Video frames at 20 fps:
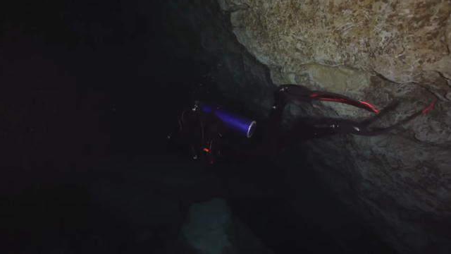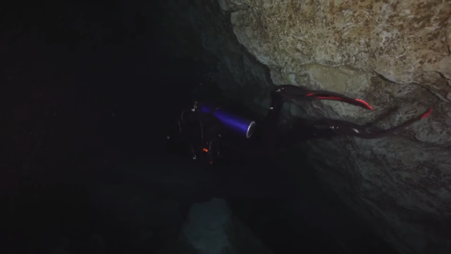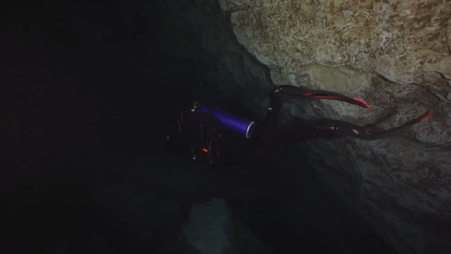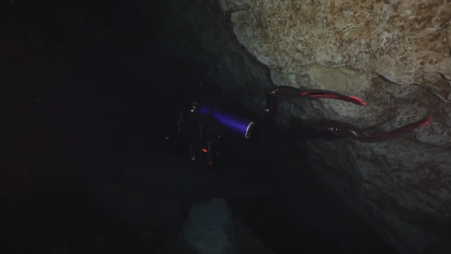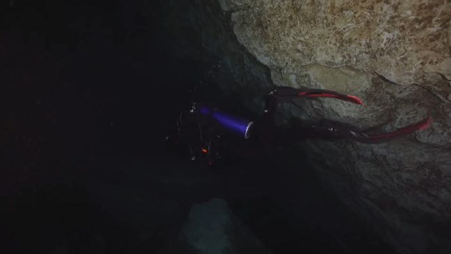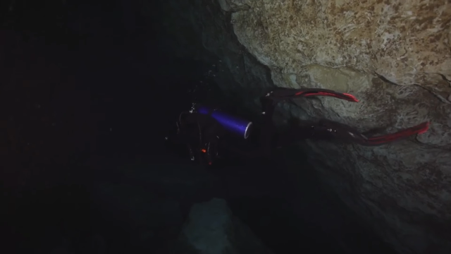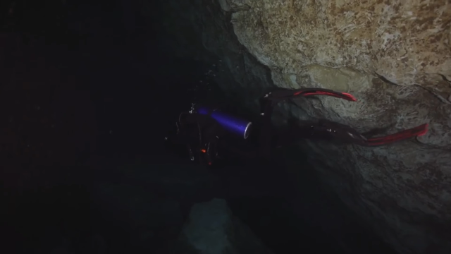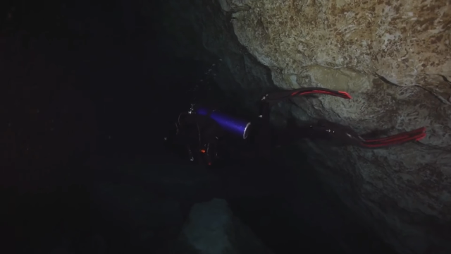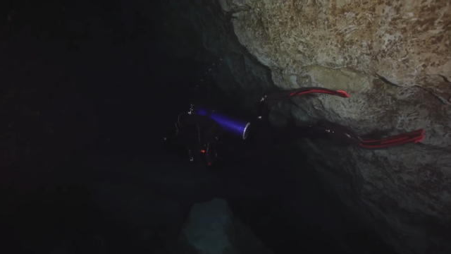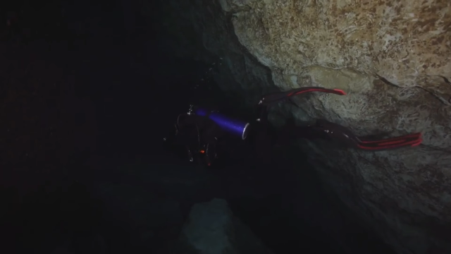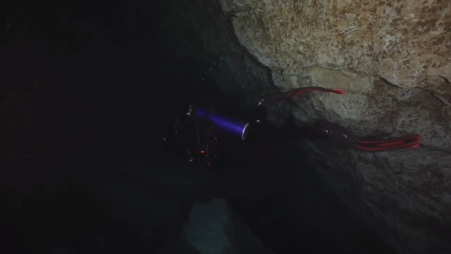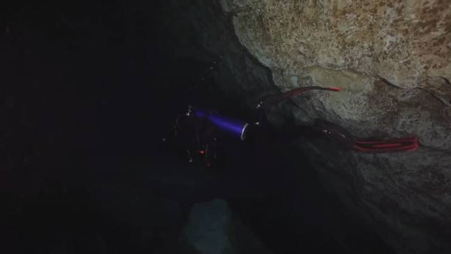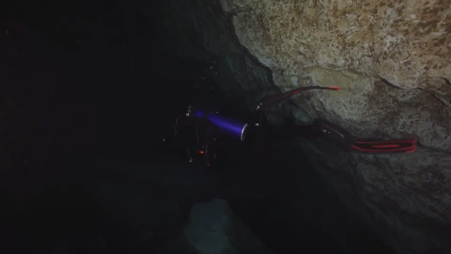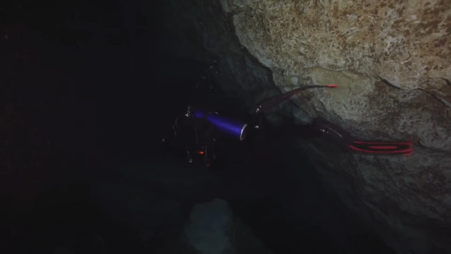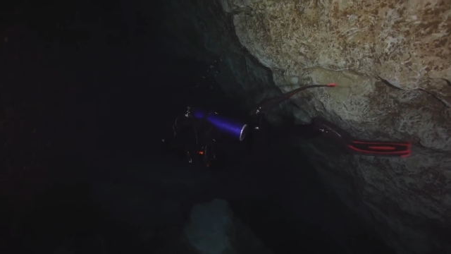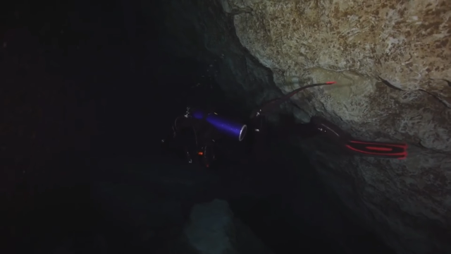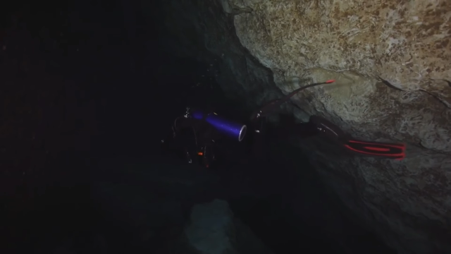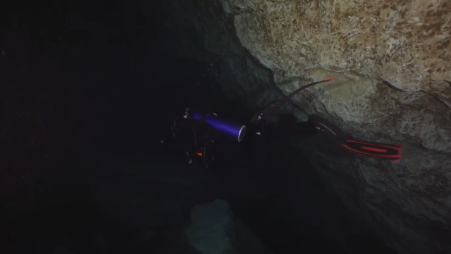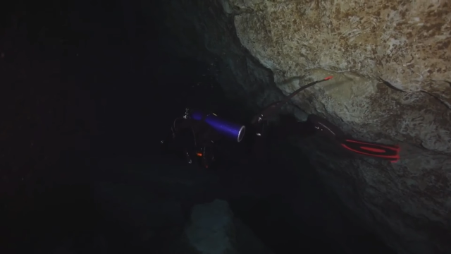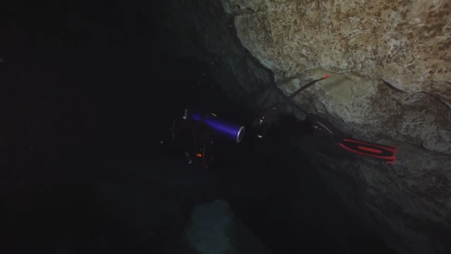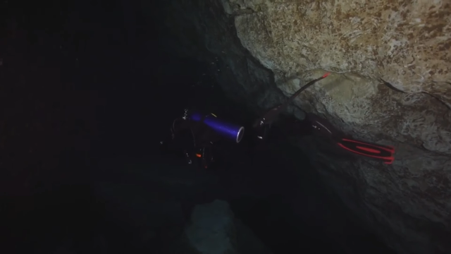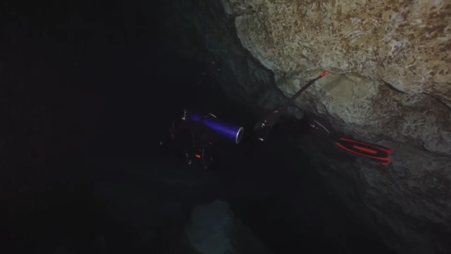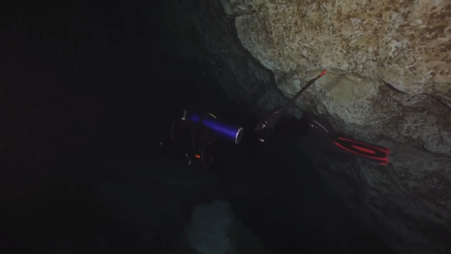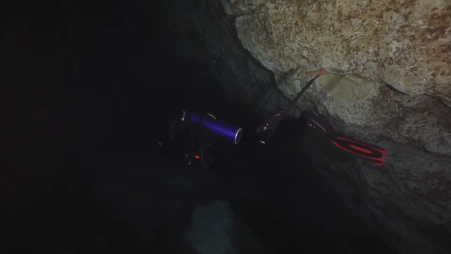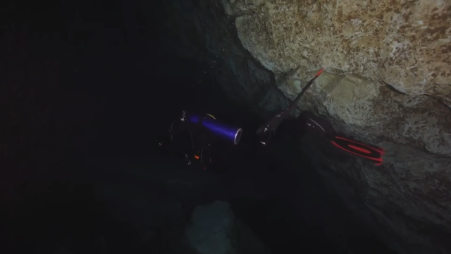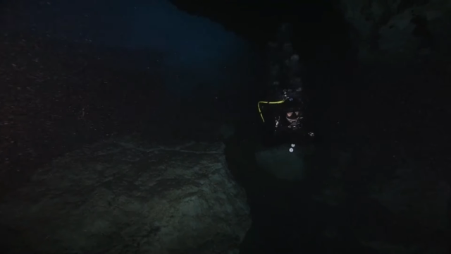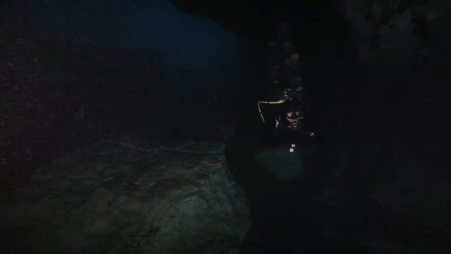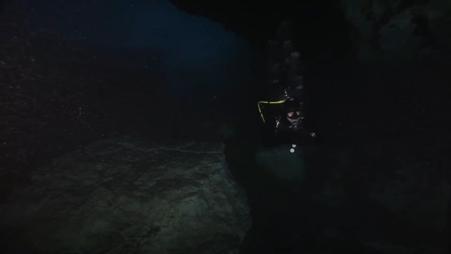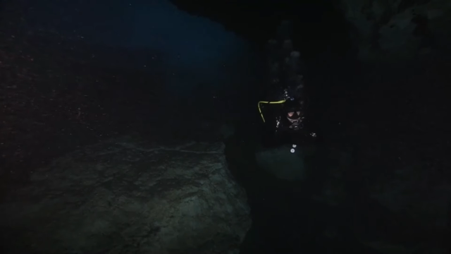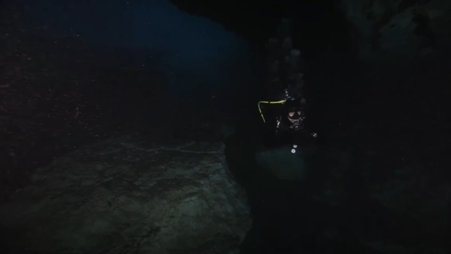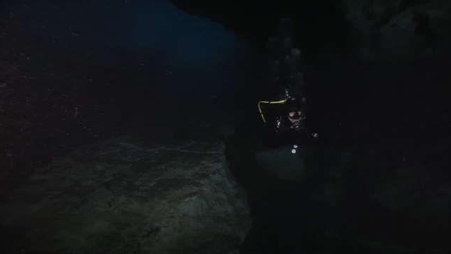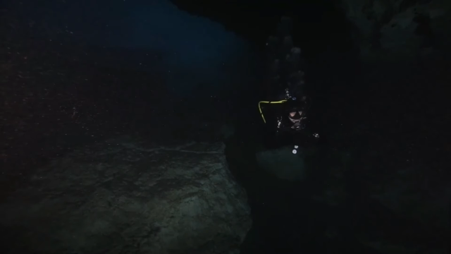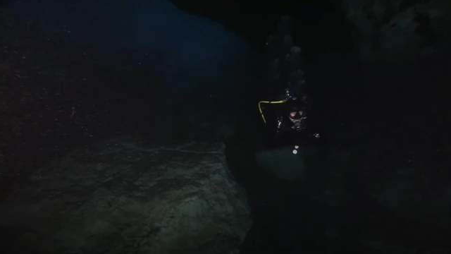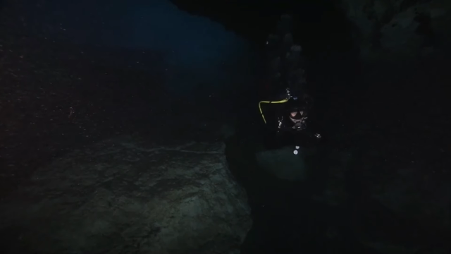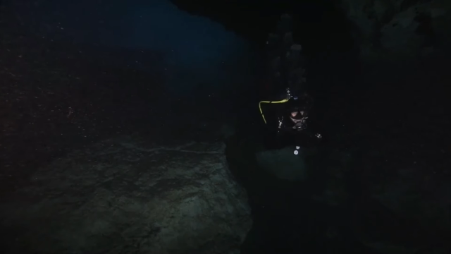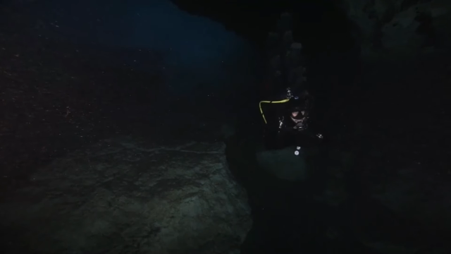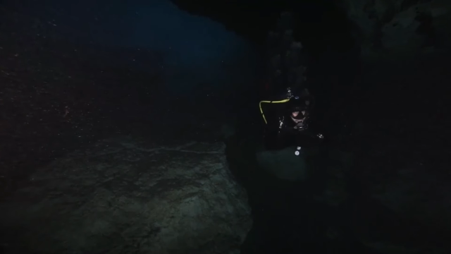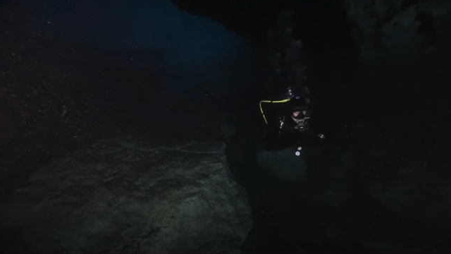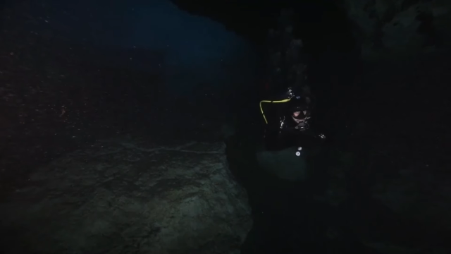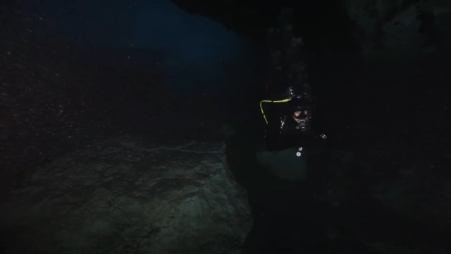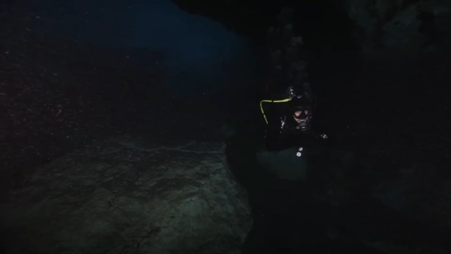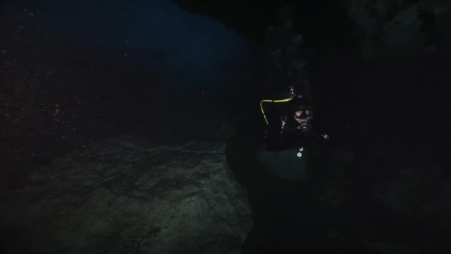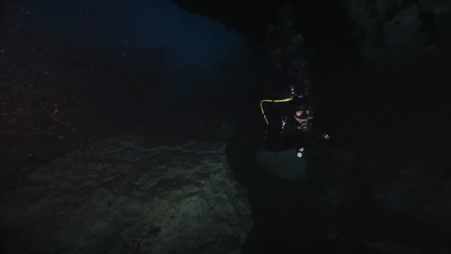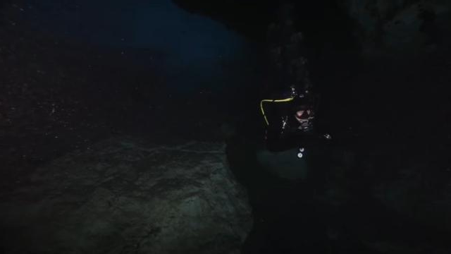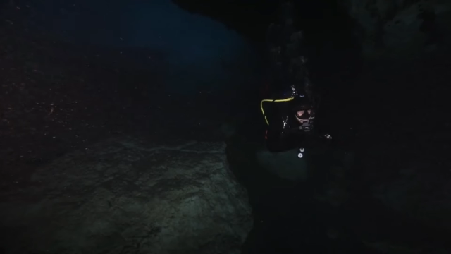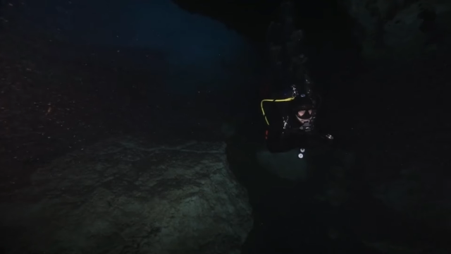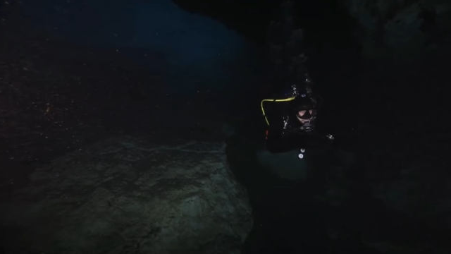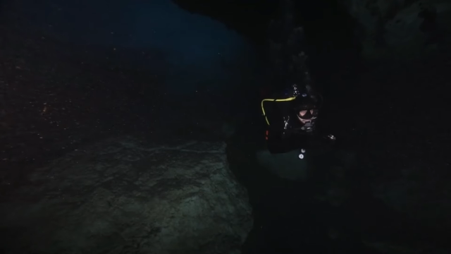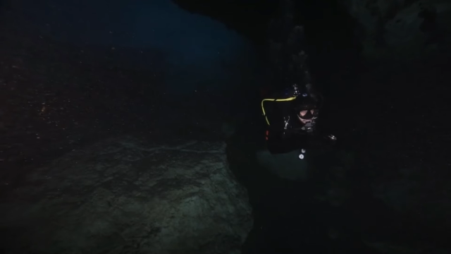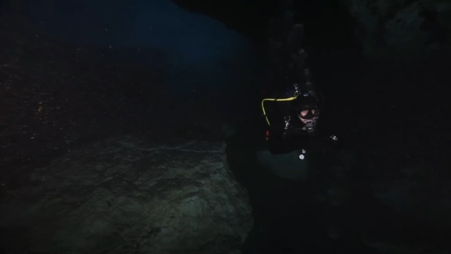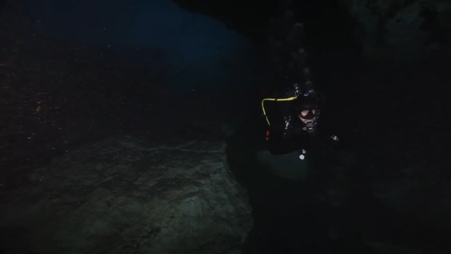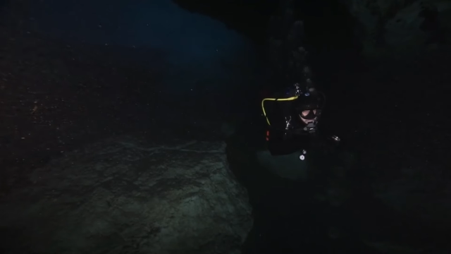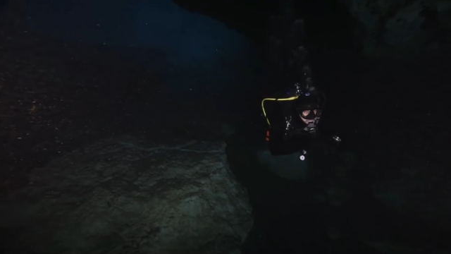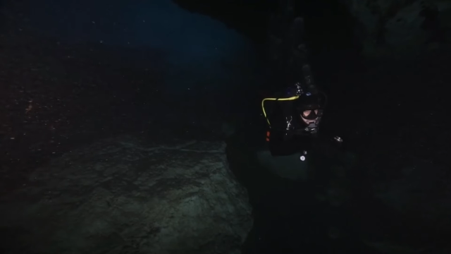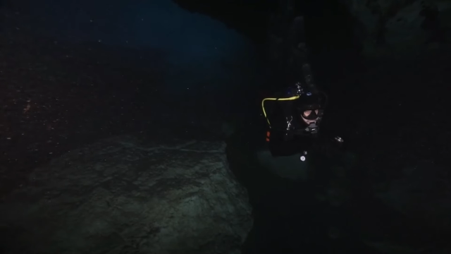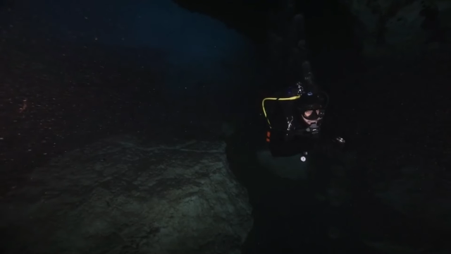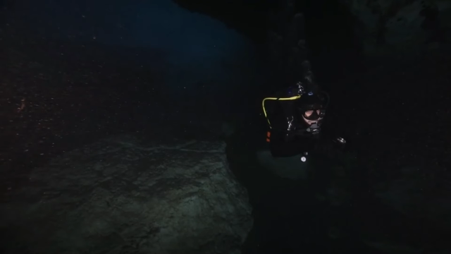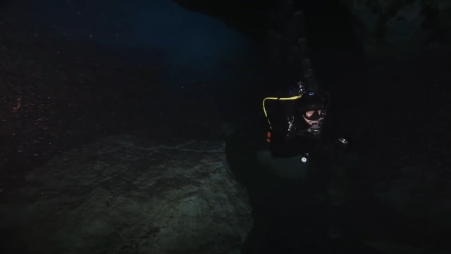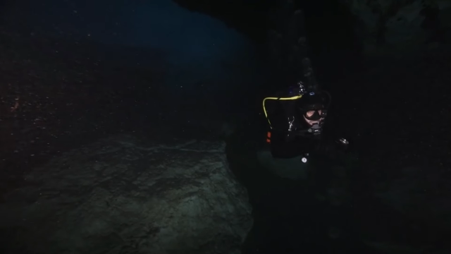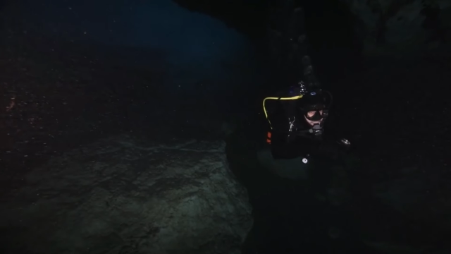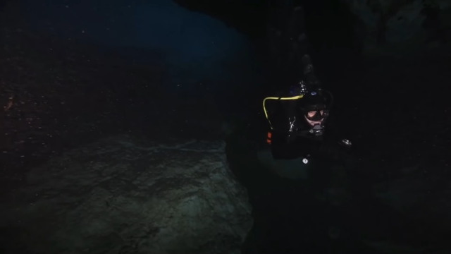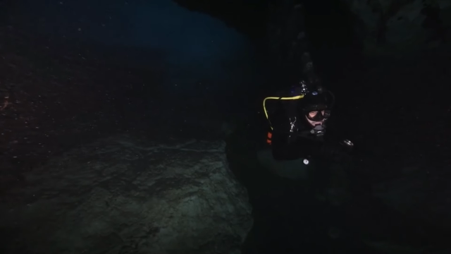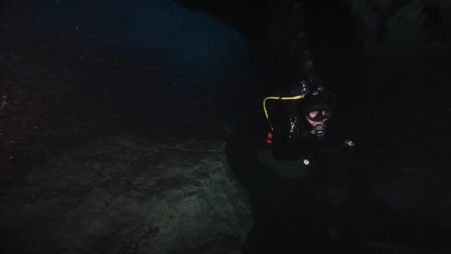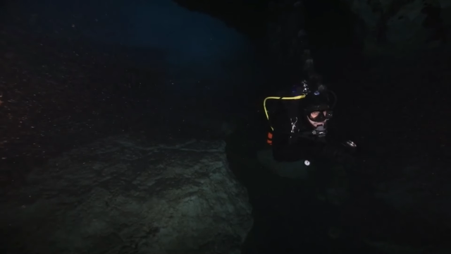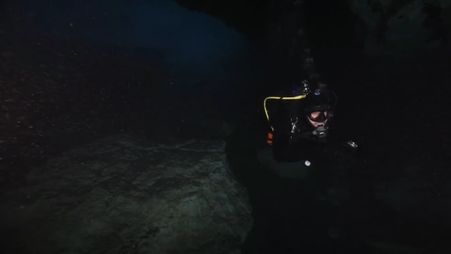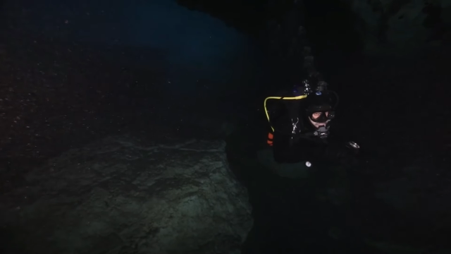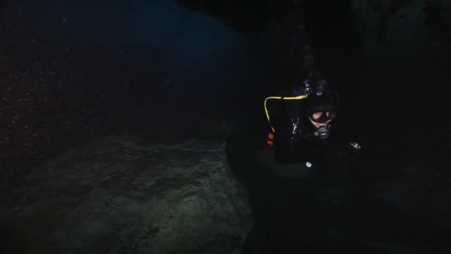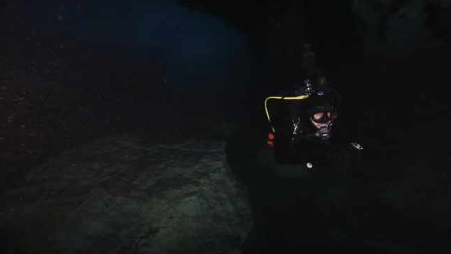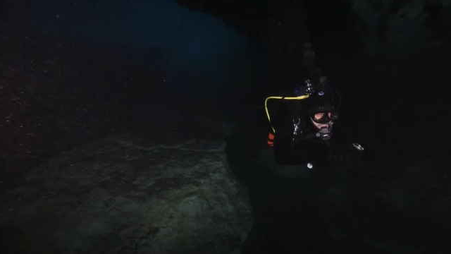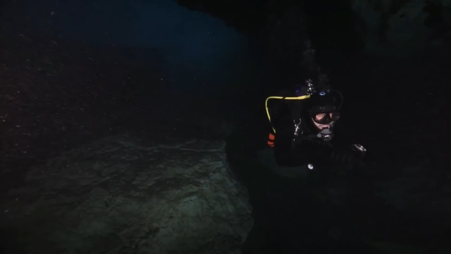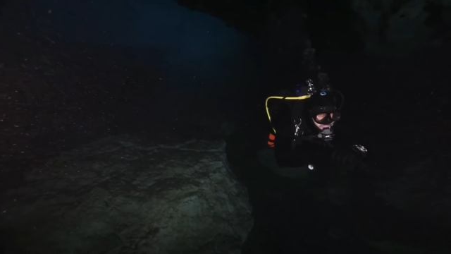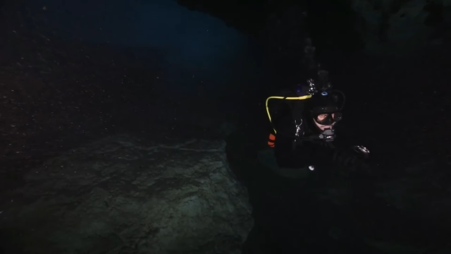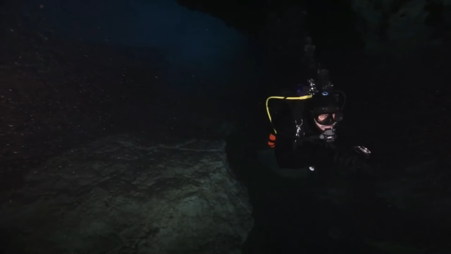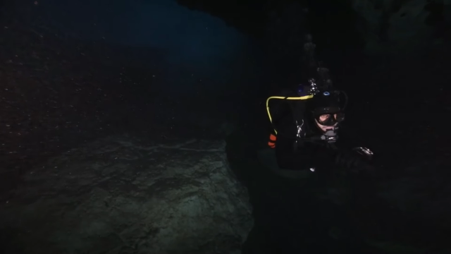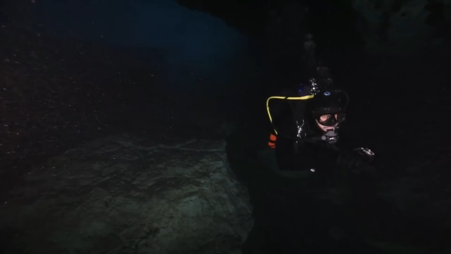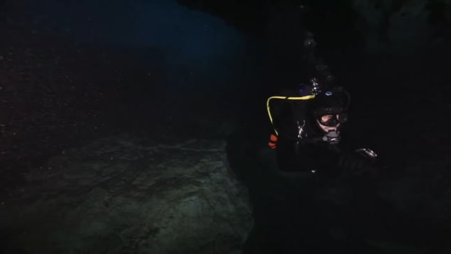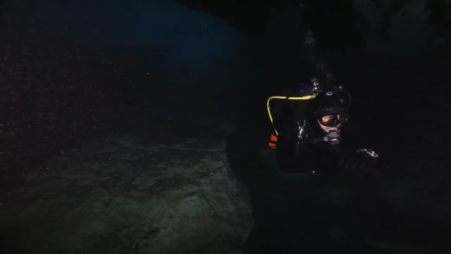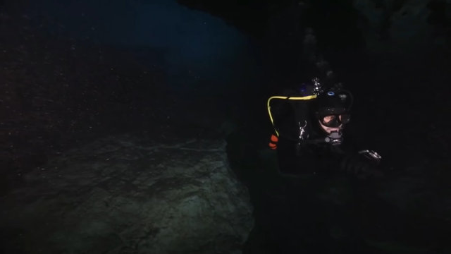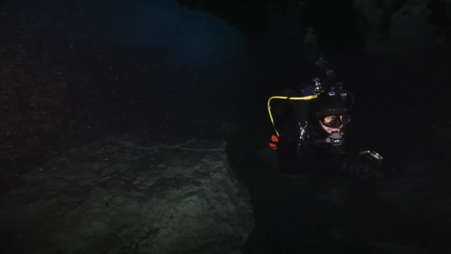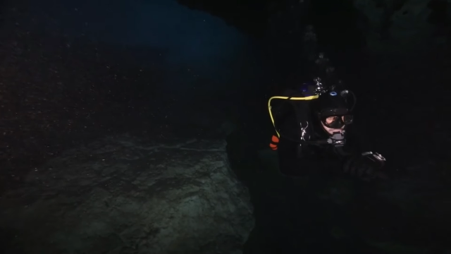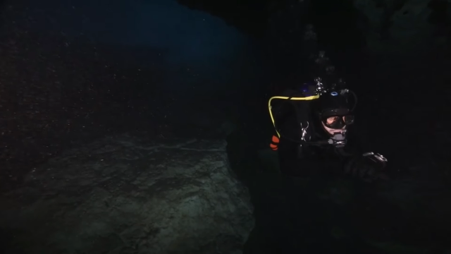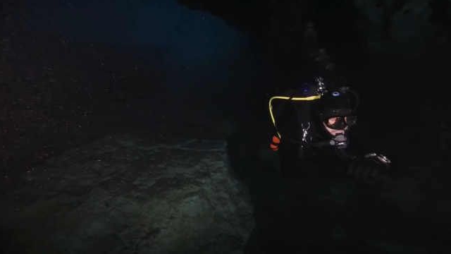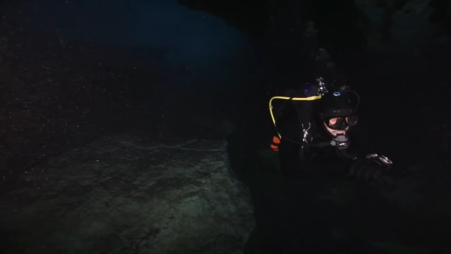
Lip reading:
No face is visible, so there are no lips to read.